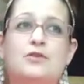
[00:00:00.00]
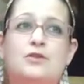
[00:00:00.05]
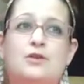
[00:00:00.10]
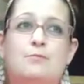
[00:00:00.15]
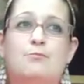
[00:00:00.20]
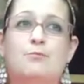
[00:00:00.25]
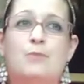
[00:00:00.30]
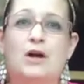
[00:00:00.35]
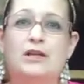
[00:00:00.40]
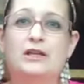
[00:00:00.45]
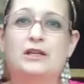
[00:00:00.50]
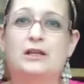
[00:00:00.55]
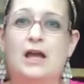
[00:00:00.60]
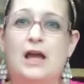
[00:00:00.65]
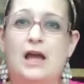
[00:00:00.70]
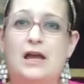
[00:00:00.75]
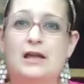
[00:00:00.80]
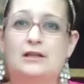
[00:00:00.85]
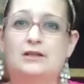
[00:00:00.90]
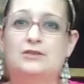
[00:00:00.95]
the mite
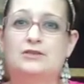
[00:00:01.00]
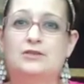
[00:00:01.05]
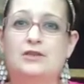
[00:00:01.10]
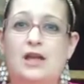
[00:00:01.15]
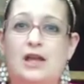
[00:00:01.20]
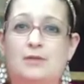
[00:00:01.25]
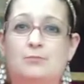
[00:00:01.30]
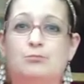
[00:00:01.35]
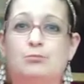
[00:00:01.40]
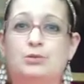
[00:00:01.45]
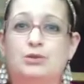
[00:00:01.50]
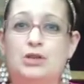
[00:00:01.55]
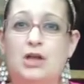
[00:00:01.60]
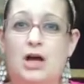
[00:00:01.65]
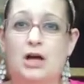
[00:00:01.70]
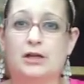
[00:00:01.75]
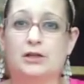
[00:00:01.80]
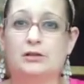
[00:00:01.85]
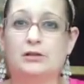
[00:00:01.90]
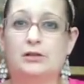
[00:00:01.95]
eggs and
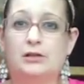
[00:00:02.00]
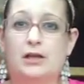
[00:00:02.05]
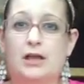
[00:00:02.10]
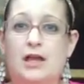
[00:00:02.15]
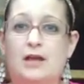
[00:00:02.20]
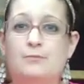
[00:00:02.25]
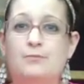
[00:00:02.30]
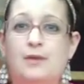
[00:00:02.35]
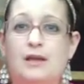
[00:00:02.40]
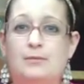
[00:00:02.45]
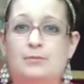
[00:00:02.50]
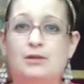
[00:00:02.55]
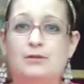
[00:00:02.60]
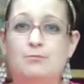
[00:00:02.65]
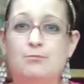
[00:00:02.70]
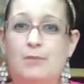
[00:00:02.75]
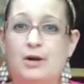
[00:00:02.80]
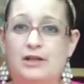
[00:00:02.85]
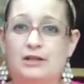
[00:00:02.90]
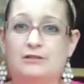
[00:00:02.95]
blood and
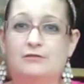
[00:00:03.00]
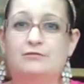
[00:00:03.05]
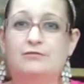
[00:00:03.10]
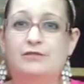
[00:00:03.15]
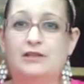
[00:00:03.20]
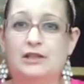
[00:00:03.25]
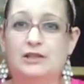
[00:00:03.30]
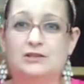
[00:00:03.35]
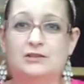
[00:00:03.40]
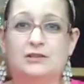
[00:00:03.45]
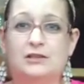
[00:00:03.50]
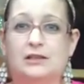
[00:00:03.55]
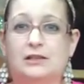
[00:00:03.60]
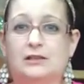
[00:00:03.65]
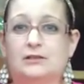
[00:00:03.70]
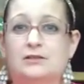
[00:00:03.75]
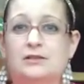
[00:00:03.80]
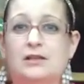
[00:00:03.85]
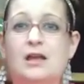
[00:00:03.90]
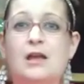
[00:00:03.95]
maybe mite
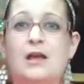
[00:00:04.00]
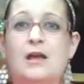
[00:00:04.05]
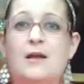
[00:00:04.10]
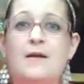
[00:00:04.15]
feces.